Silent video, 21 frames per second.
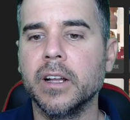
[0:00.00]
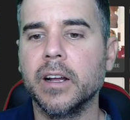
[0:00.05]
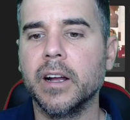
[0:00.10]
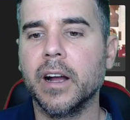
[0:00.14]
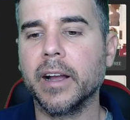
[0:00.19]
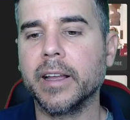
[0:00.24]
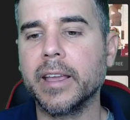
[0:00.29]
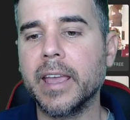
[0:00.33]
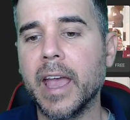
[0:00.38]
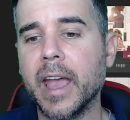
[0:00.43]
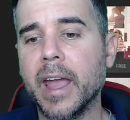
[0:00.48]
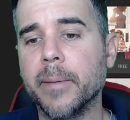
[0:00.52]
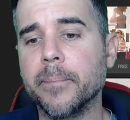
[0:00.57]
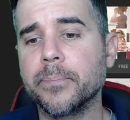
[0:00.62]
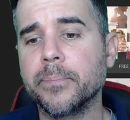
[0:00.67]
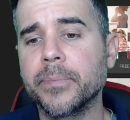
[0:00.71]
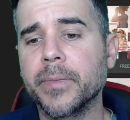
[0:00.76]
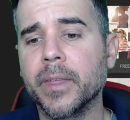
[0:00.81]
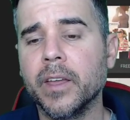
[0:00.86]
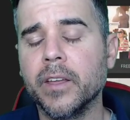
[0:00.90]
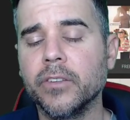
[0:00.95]
Again,
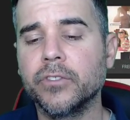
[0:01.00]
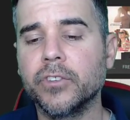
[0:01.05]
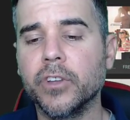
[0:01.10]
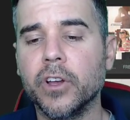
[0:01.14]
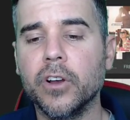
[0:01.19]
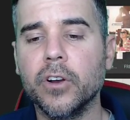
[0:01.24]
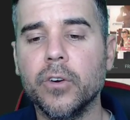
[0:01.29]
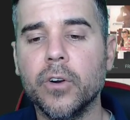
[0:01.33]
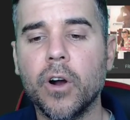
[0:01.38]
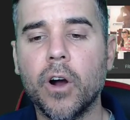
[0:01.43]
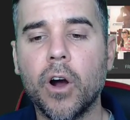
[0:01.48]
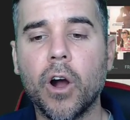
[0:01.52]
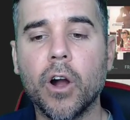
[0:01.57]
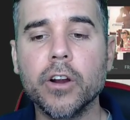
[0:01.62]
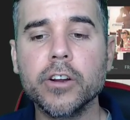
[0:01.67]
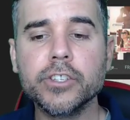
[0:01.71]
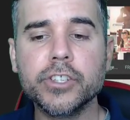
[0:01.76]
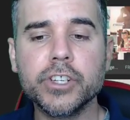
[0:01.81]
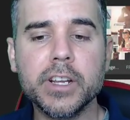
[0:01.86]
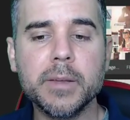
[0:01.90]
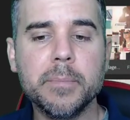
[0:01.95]
so
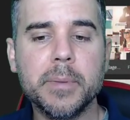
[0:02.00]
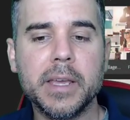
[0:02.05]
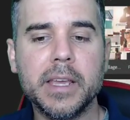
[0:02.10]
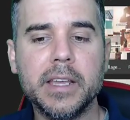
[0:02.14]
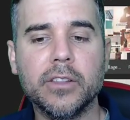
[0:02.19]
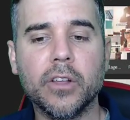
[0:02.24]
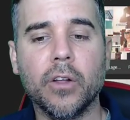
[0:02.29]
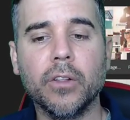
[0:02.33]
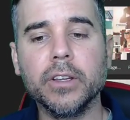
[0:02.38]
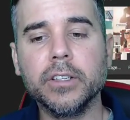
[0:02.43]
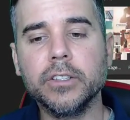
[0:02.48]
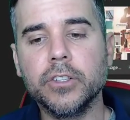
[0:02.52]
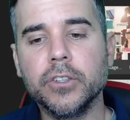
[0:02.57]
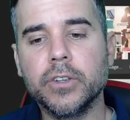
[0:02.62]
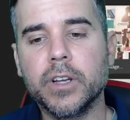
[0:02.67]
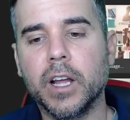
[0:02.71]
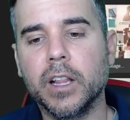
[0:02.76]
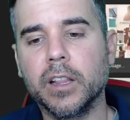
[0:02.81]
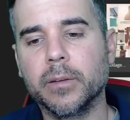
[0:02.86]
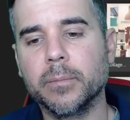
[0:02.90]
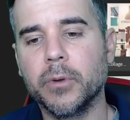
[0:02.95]
RGB, the only two
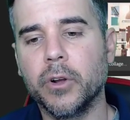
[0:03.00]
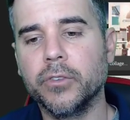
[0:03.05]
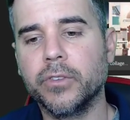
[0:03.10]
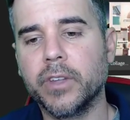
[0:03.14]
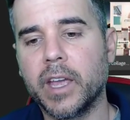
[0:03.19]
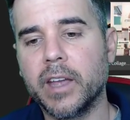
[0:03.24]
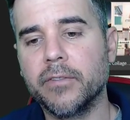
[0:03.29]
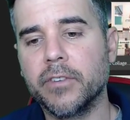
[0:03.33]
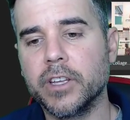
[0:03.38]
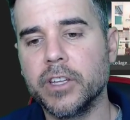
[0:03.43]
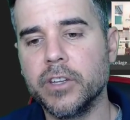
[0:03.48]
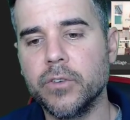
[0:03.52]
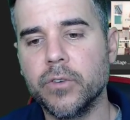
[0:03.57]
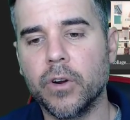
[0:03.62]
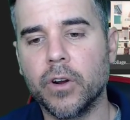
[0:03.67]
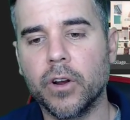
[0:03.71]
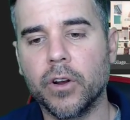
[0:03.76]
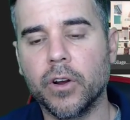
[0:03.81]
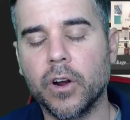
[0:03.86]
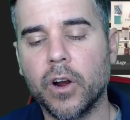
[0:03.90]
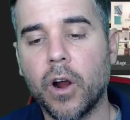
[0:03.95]
color modes I ever use
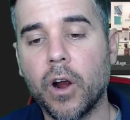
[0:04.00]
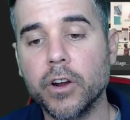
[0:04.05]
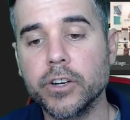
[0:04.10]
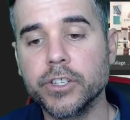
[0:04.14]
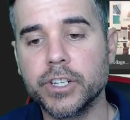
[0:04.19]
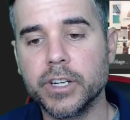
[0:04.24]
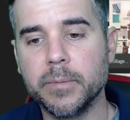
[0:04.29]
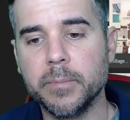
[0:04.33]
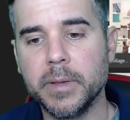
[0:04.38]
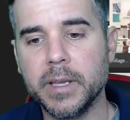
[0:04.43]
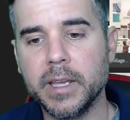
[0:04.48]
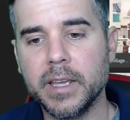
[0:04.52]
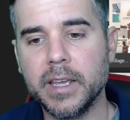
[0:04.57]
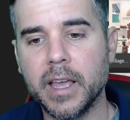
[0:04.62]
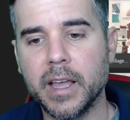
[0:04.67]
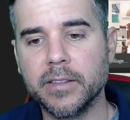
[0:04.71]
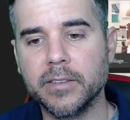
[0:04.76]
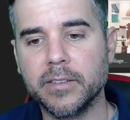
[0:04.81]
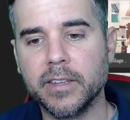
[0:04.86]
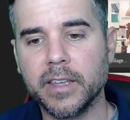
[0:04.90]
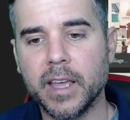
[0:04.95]
are RGB
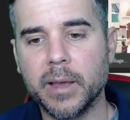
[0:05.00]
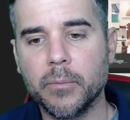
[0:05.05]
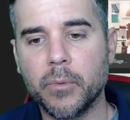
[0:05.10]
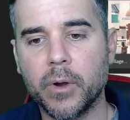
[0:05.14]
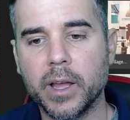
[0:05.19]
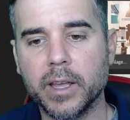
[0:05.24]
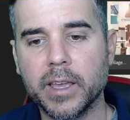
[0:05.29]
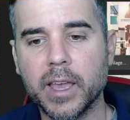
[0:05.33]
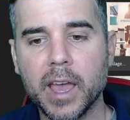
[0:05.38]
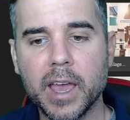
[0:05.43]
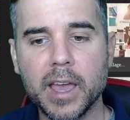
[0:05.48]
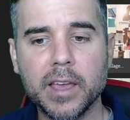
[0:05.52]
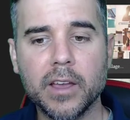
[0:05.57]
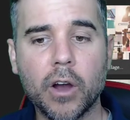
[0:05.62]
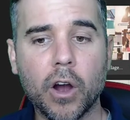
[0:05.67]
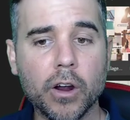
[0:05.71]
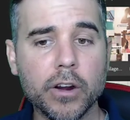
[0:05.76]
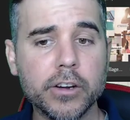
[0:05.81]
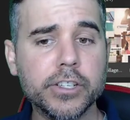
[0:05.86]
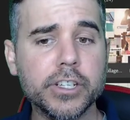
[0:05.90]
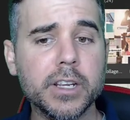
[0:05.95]
and CMYK.
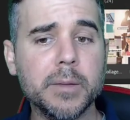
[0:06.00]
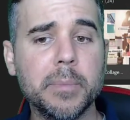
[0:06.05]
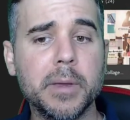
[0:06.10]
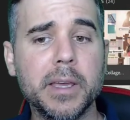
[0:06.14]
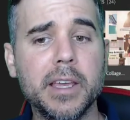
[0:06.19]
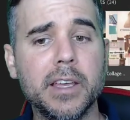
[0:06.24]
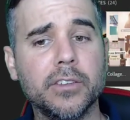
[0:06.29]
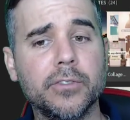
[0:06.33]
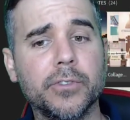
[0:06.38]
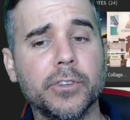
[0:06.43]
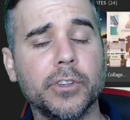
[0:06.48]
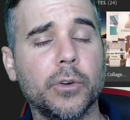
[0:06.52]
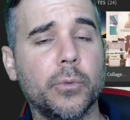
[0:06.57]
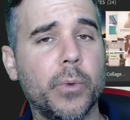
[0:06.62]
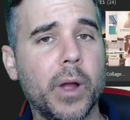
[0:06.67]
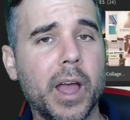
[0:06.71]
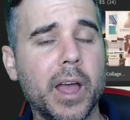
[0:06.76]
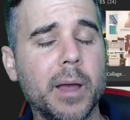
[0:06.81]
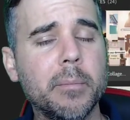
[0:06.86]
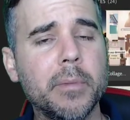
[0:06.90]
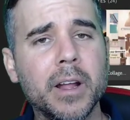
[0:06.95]
RGB is for the
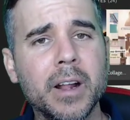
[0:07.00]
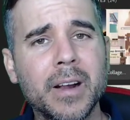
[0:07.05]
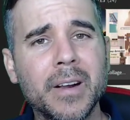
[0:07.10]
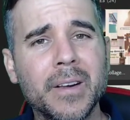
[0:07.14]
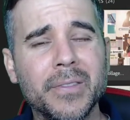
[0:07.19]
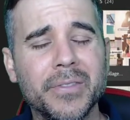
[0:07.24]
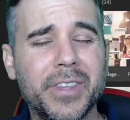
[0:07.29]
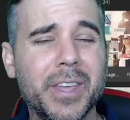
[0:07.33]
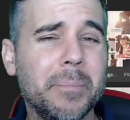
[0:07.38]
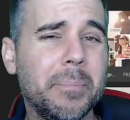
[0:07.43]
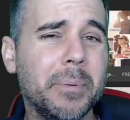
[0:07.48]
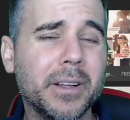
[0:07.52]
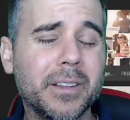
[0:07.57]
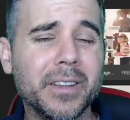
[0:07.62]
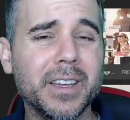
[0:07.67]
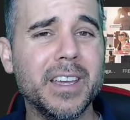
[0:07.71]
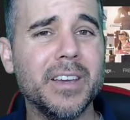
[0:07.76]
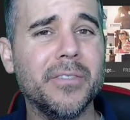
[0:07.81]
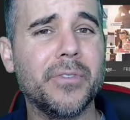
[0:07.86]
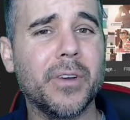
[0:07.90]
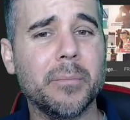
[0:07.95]
web.
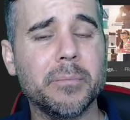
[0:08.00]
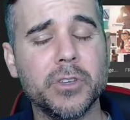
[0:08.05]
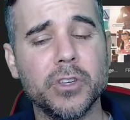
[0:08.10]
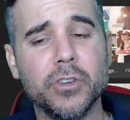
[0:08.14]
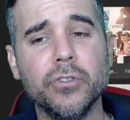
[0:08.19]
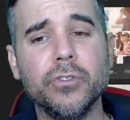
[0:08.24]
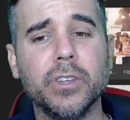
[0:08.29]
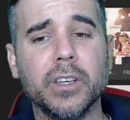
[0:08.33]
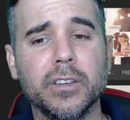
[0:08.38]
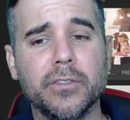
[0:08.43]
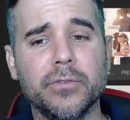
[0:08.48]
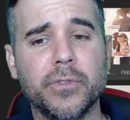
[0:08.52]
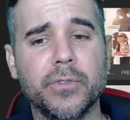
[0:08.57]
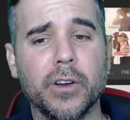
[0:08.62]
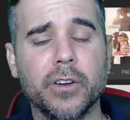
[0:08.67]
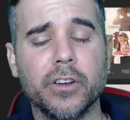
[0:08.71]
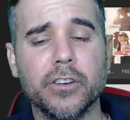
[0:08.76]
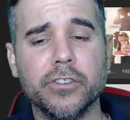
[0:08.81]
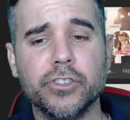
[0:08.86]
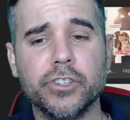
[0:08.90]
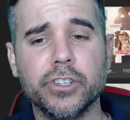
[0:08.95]
Typically, if I'm using
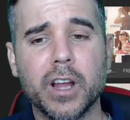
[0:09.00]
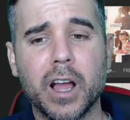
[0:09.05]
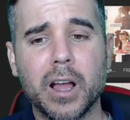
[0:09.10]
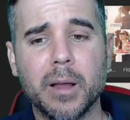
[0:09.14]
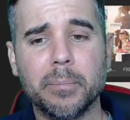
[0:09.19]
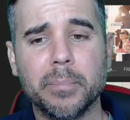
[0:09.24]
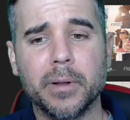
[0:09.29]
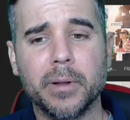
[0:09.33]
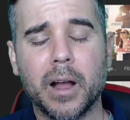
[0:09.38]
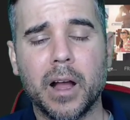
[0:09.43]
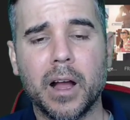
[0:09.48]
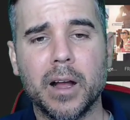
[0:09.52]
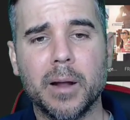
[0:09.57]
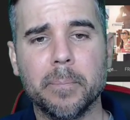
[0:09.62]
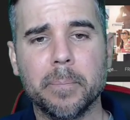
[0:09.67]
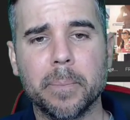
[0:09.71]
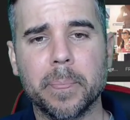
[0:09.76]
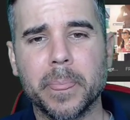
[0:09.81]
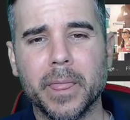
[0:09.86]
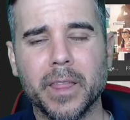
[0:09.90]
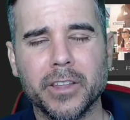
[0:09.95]
Photoshop,
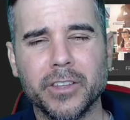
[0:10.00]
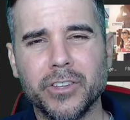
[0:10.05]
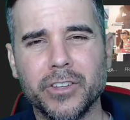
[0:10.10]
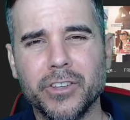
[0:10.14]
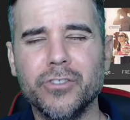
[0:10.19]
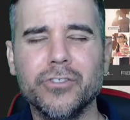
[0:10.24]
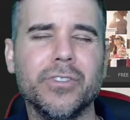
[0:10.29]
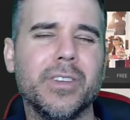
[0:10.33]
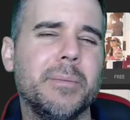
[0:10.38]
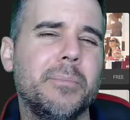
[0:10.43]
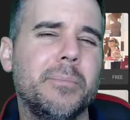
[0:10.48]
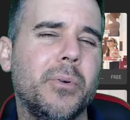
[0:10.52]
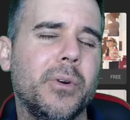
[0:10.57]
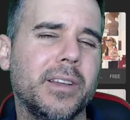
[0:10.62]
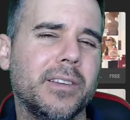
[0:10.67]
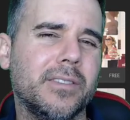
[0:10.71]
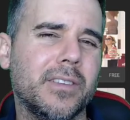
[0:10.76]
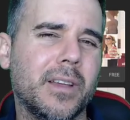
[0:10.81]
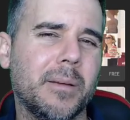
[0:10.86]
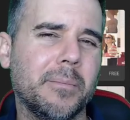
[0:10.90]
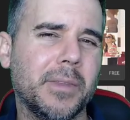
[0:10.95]
um, usually
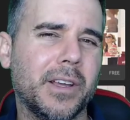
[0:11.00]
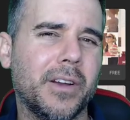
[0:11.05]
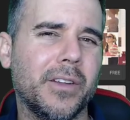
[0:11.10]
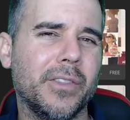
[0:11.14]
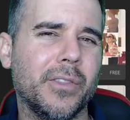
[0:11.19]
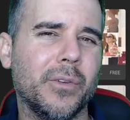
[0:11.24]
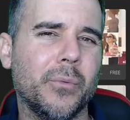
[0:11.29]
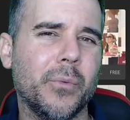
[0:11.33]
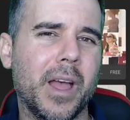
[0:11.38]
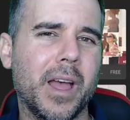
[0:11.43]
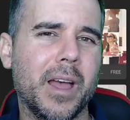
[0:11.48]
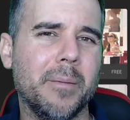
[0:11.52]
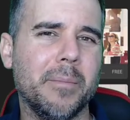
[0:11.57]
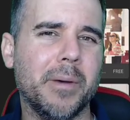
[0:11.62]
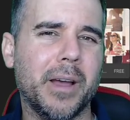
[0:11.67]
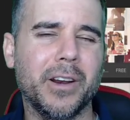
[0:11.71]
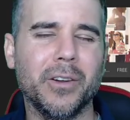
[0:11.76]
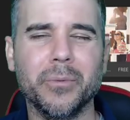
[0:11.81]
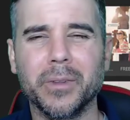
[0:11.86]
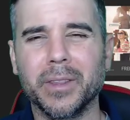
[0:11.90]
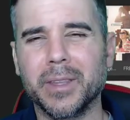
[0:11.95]
putting something on the web.
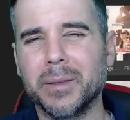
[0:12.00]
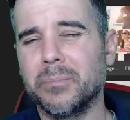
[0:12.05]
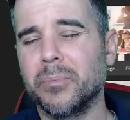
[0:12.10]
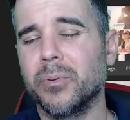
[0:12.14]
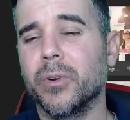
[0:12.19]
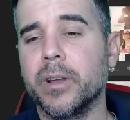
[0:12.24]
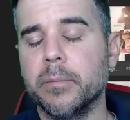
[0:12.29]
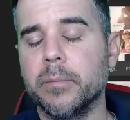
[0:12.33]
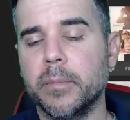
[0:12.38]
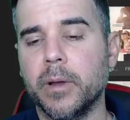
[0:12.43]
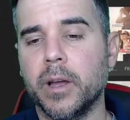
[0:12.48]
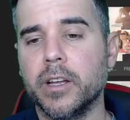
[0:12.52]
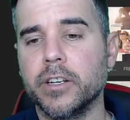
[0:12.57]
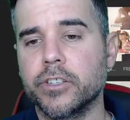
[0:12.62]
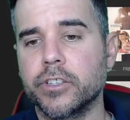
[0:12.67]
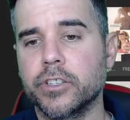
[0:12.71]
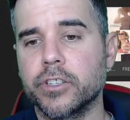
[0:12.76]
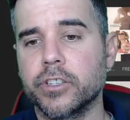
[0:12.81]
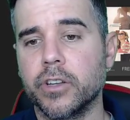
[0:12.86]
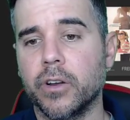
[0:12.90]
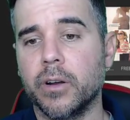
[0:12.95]
I don't really print
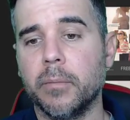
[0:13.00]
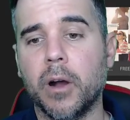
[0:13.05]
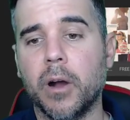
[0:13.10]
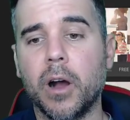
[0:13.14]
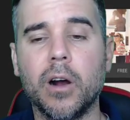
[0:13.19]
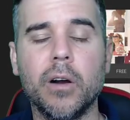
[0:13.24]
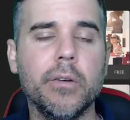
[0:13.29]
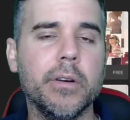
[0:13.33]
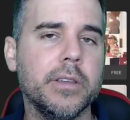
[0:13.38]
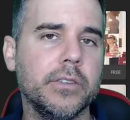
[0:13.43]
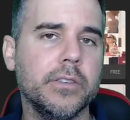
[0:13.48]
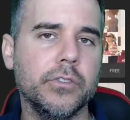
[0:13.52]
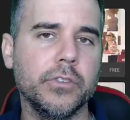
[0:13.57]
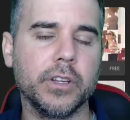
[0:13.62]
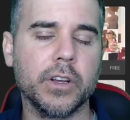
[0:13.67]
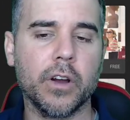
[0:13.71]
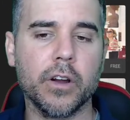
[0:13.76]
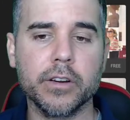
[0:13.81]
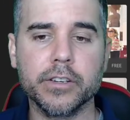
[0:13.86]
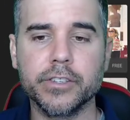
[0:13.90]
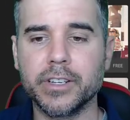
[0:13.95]
much, so I'm always using
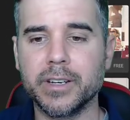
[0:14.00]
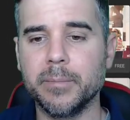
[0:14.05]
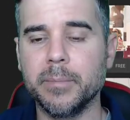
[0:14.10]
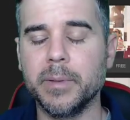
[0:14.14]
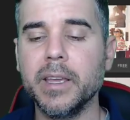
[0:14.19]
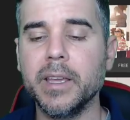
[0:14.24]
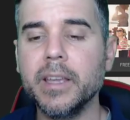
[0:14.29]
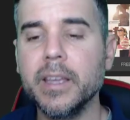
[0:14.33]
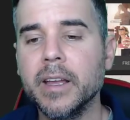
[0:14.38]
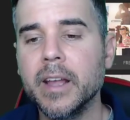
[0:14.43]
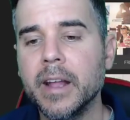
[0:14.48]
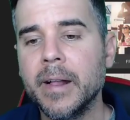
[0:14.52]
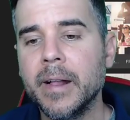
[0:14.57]
RGB.